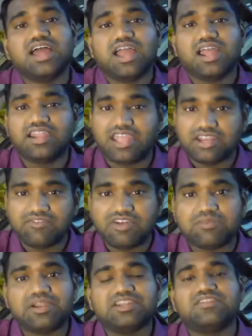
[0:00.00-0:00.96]
and
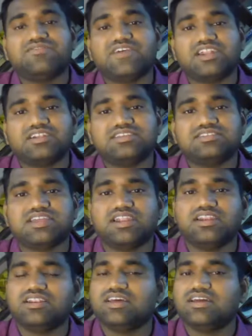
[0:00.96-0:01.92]
environmental factors,
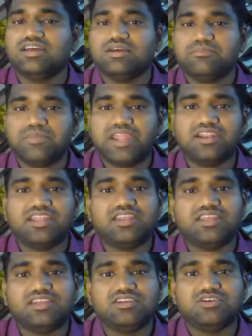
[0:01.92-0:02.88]
and
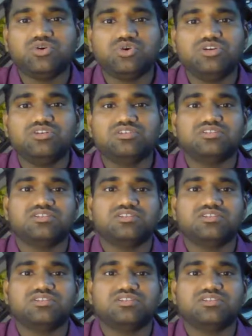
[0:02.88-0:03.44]
maintaining good